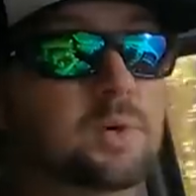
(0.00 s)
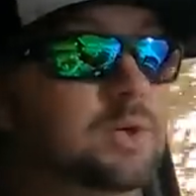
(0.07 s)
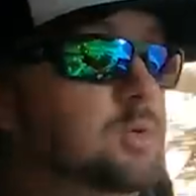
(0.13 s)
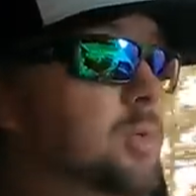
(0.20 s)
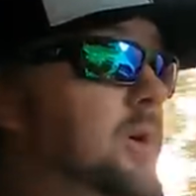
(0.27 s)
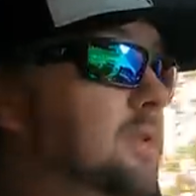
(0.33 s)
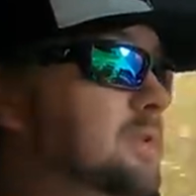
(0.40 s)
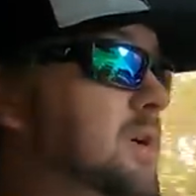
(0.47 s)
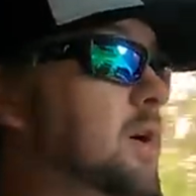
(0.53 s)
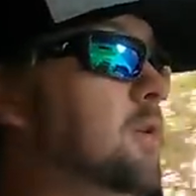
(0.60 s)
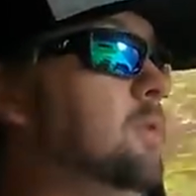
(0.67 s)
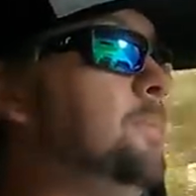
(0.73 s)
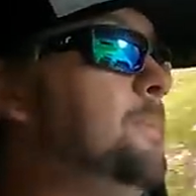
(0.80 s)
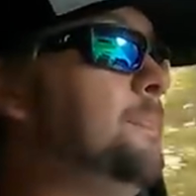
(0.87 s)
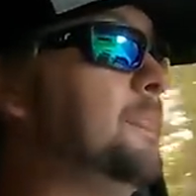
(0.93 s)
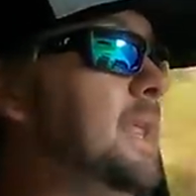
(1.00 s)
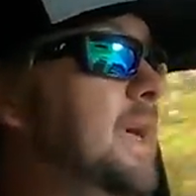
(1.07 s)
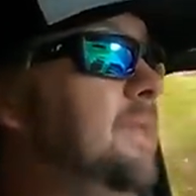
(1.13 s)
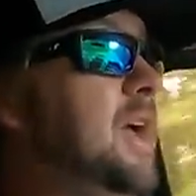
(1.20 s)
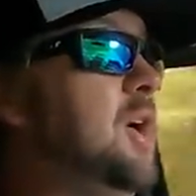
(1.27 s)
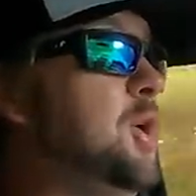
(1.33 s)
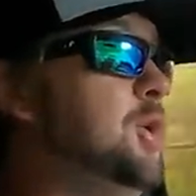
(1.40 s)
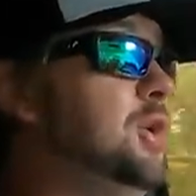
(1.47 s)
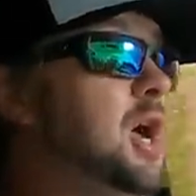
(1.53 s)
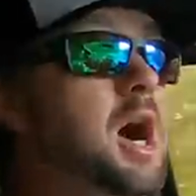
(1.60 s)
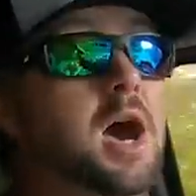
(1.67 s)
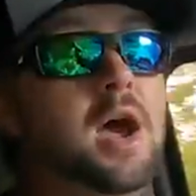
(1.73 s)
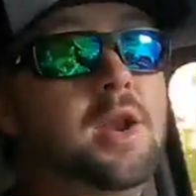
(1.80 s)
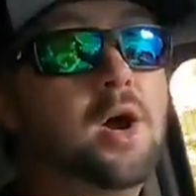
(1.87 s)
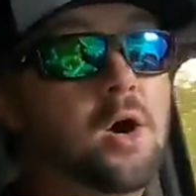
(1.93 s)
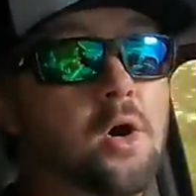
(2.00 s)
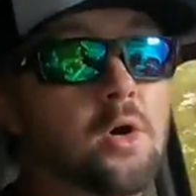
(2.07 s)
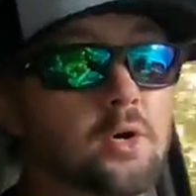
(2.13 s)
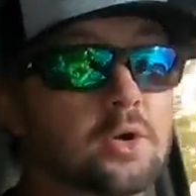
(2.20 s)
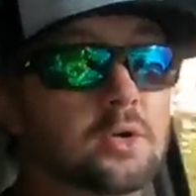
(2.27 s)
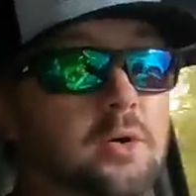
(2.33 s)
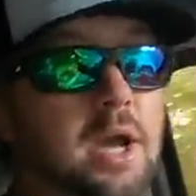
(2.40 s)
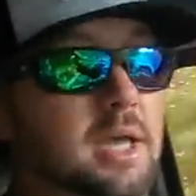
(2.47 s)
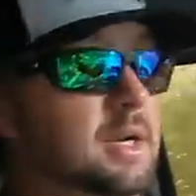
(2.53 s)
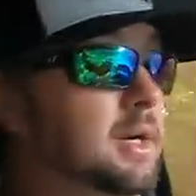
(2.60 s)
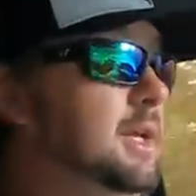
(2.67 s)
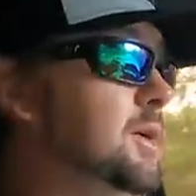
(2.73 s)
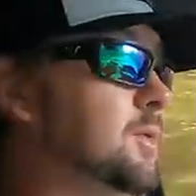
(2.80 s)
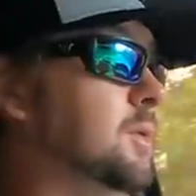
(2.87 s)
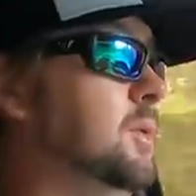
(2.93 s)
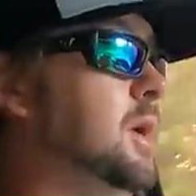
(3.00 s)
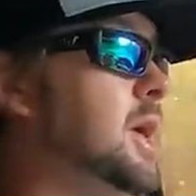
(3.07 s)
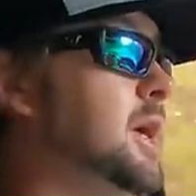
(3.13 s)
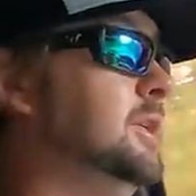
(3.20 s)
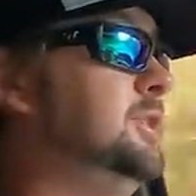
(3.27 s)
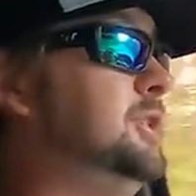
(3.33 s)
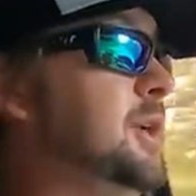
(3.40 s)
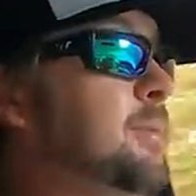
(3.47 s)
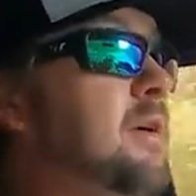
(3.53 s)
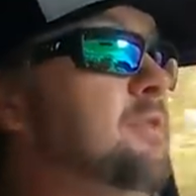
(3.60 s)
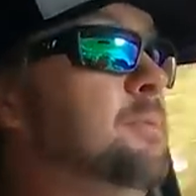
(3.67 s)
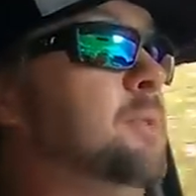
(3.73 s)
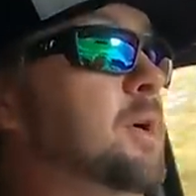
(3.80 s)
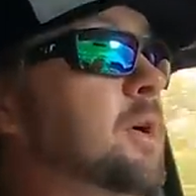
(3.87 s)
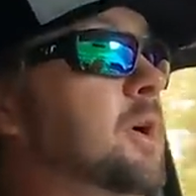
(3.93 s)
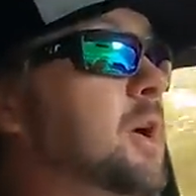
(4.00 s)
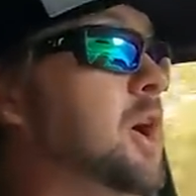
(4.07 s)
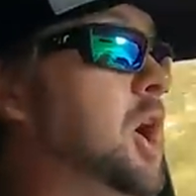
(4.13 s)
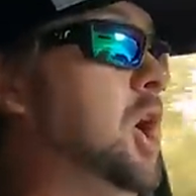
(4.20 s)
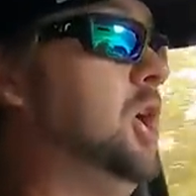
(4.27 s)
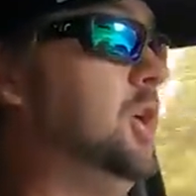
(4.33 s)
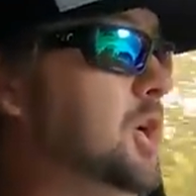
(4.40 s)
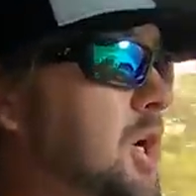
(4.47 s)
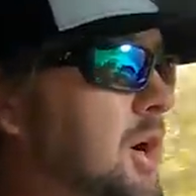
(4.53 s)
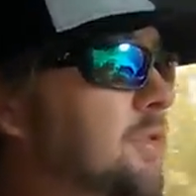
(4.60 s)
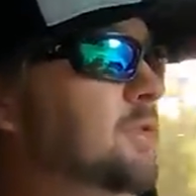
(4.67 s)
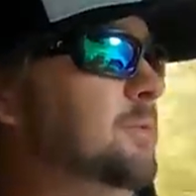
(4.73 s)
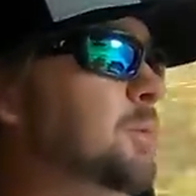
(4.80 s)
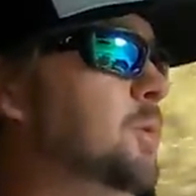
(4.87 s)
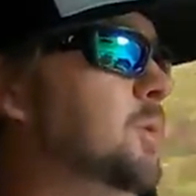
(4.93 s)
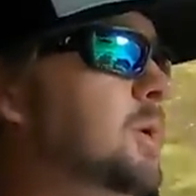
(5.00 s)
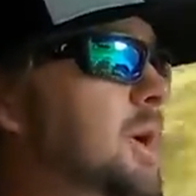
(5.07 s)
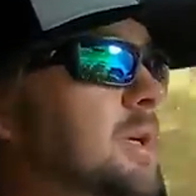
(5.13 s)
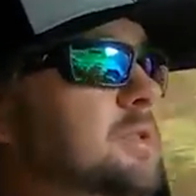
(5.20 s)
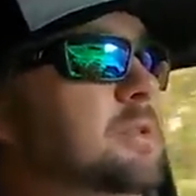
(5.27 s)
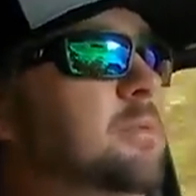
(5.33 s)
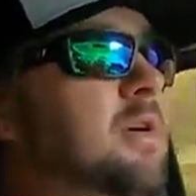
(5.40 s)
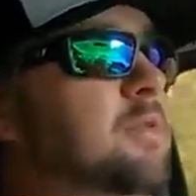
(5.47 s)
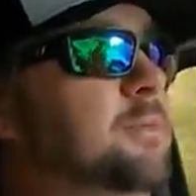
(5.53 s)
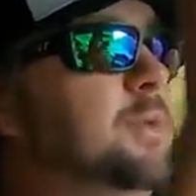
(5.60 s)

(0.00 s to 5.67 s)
112s at home, and they are not all created equal. Some of them are uncomfortable. Some of